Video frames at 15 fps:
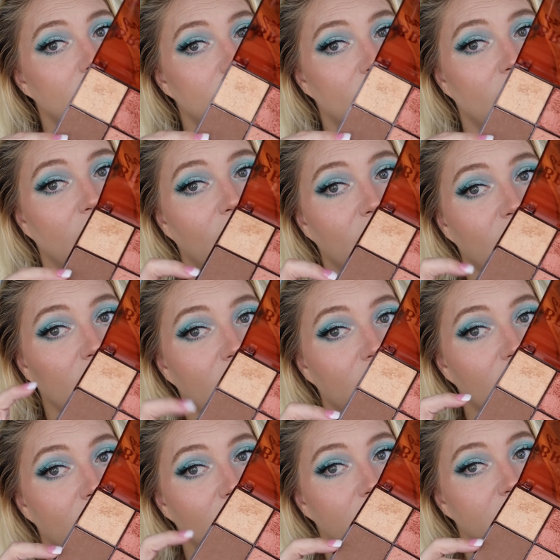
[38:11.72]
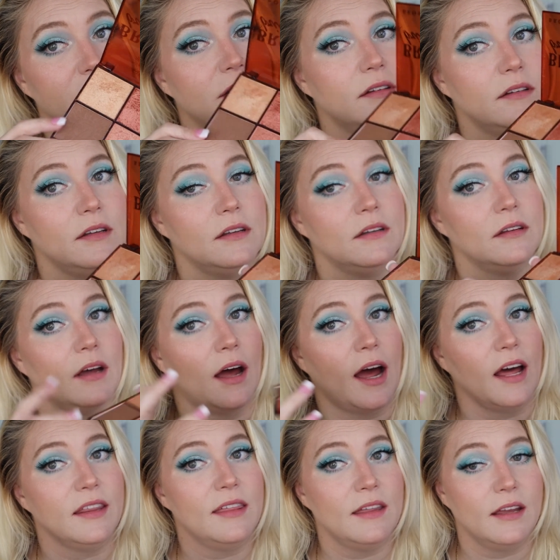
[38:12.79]
then
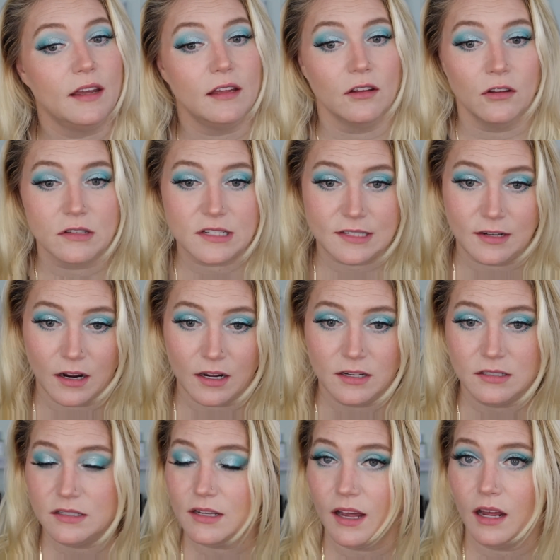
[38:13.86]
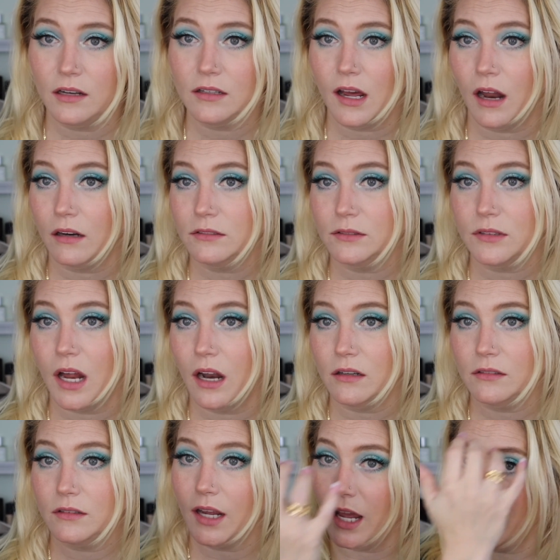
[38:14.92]
I think it looks nice. I, I don't, I
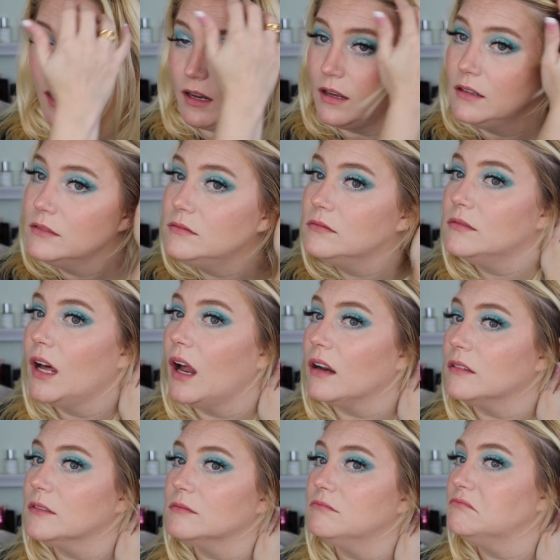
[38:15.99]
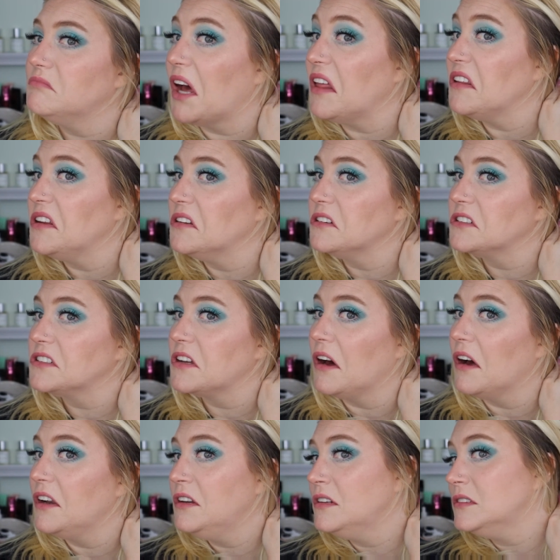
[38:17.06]
don't hate it. I don't. I think it looks
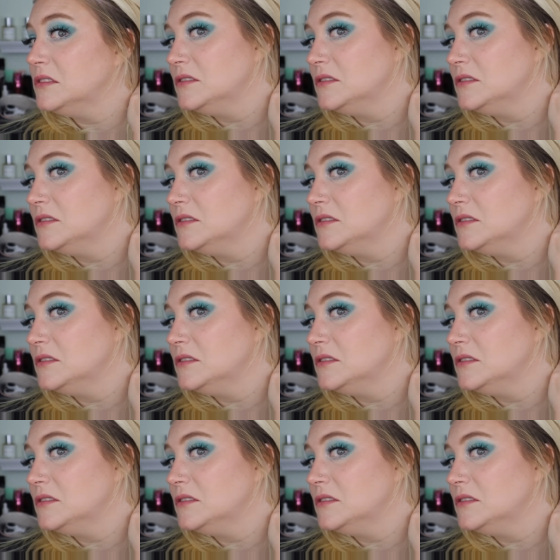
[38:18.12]
good.